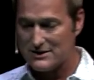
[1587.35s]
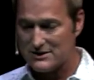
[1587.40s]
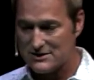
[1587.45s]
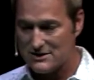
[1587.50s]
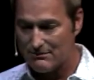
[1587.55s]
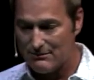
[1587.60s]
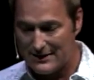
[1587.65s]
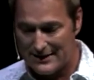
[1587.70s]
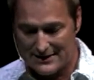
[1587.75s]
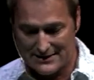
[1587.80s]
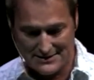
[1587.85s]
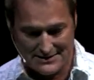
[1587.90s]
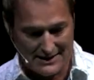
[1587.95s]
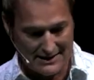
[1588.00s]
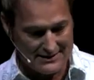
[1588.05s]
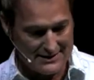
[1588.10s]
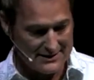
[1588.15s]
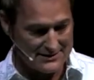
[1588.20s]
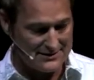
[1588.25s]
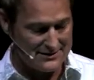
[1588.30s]
Somebody
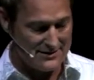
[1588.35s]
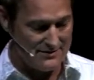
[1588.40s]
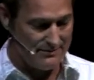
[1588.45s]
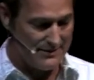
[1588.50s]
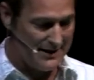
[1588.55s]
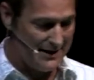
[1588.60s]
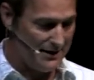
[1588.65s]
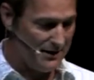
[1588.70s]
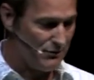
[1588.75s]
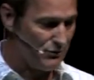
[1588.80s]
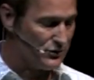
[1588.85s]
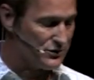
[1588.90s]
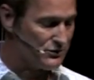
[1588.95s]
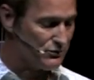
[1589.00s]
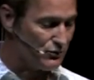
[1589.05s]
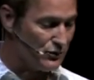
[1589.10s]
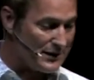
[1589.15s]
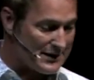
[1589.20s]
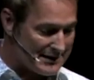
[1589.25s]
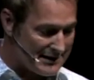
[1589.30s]
said this to me. It was
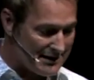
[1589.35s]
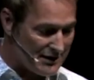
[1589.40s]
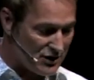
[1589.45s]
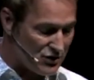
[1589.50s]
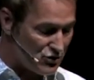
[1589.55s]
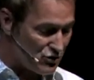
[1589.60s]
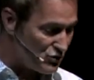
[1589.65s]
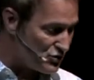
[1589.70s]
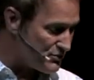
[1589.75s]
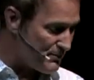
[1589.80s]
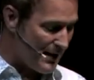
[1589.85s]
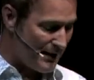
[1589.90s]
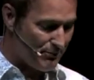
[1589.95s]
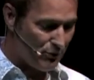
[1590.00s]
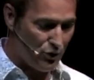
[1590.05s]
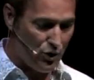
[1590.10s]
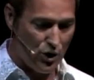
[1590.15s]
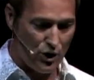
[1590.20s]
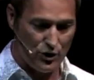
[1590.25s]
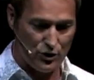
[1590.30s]
written in a newspaper
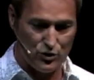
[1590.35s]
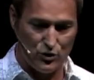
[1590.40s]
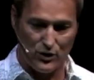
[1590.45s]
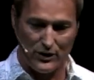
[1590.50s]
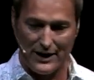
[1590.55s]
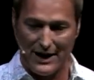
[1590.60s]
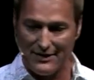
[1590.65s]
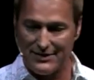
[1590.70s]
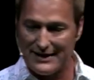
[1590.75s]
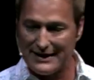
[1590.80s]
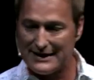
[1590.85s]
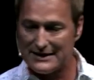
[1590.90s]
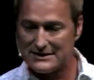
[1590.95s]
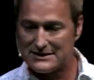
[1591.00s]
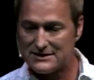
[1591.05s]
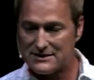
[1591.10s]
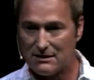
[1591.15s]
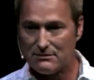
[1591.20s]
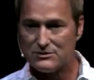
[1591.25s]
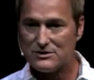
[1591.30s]
article, and I think it
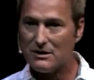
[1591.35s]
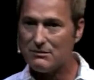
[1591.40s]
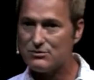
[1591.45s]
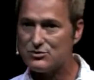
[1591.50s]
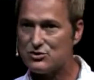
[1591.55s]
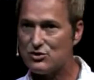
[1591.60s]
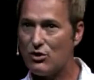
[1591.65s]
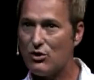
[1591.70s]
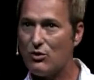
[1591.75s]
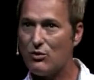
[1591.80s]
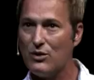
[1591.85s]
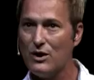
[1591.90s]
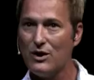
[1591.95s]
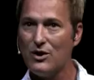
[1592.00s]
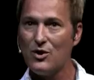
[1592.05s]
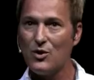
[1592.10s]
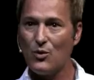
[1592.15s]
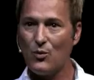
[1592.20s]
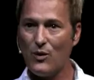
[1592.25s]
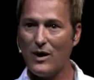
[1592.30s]
sums up so
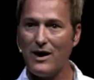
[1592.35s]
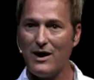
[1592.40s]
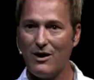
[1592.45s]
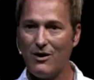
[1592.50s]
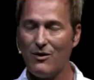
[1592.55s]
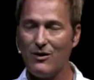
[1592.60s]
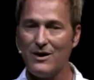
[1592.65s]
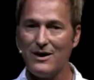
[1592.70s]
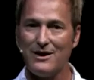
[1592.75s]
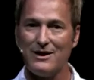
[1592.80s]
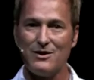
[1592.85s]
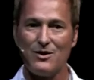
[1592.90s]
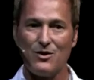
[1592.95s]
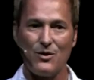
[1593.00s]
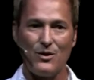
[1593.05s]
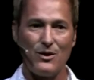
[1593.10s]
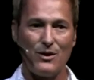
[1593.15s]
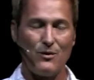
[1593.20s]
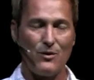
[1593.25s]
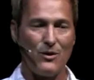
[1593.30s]
well
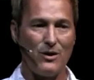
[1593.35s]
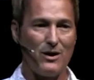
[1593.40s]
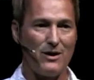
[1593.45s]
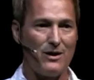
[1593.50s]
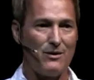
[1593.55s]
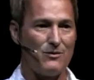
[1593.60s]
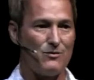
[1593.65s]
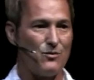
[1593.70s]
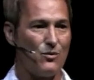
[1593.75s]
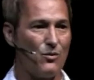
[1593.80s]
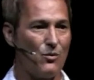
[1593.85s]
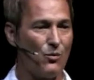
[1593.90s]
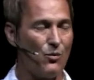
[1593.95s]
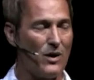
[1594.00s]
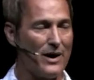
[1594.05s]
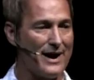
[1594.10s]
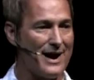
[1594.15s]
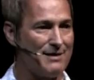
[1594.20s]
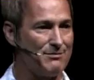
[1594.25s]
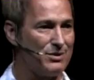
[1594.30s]

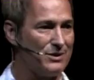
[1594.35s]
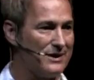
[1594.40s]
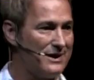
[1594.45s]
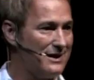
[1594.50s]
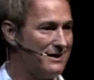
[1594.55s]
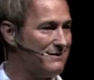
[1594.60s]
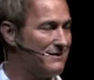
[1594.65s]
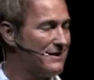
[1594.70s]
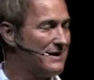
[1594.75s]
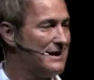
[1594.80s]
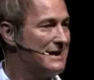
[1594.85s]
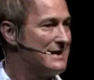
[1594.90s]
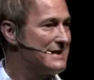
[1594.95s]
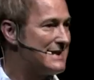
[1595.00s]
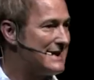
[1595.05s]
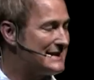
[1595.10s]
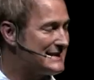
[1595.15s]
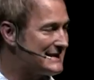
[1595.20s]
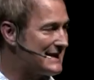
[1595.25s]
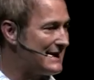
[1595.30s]
what I believe.
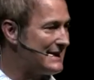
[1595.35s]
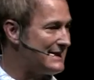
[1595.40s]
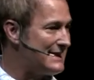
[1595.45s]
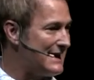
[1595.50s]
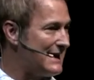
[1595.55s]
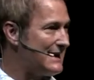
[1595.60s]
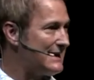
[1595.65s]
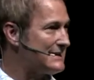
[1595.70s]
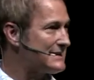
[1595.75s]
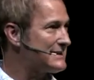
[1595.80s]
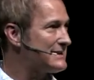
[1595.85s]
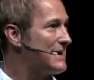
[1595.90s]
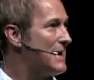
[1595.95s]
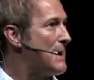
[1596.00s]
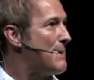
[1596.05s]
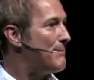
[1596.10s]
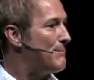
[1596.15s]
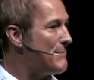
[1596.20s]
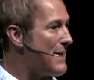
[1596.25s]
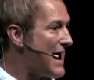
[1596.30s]
They said this:
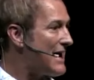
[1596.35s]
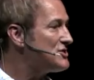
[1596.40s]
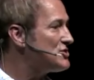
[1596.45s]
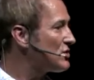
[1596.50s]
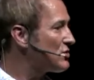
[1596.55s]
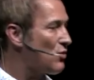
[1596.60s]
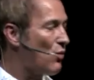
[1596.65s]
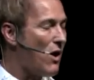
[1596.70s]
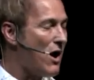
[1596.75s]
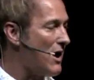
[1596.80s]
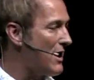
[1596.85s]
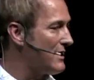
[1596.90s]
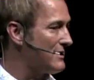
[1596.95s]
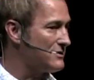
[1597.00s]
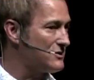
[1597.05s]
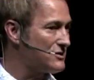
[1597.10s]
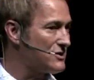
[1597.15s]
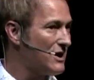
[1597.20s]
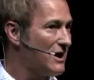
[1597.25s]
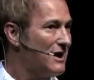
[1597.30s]
magic
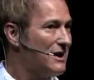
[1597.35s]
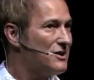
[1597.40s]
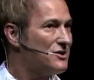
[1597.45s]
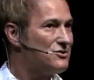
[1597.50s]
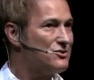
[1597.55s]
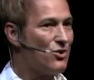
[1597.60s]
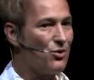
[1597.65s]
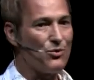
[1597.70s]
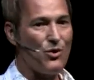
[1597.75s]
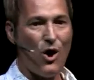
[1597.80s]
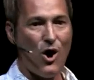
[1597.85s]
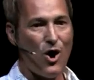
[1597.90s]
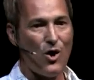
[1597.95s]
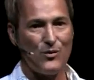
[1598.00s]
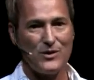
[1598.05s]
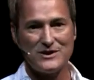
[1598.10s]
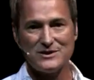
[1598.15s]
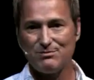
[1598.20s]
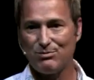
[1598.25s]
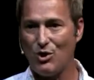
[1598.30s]
wands don't
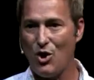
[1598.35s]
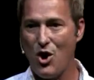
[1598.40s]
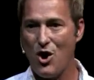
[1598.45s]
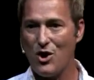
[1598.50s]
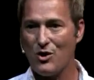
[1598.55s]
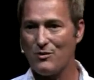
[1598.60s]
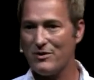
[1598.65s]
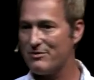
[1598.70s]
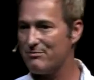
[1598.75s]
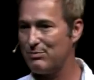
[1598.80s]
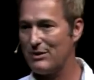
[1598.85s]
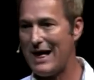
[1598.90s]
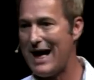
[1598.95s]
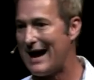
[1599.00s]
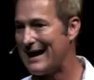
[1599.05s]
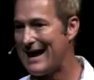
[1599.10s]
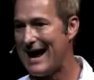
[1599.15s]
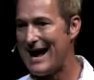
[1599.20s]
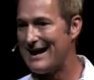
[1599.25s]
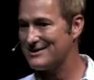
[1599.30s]
always belong with
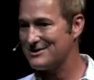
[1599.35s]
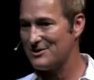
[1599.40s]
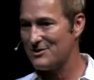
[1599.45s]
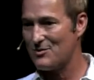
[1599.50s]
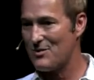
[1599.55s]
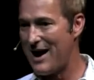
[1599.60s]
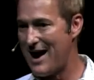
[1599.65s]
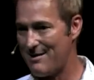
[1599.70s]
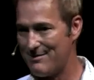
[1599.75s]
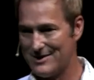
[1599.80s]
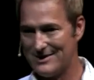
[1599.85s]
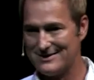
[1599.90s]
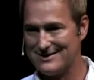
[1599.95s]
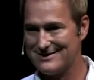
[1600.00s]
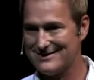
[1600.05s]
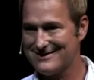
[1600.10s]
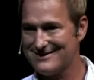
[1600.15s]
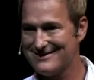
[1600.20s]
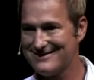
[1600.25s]
black hats and rabbits.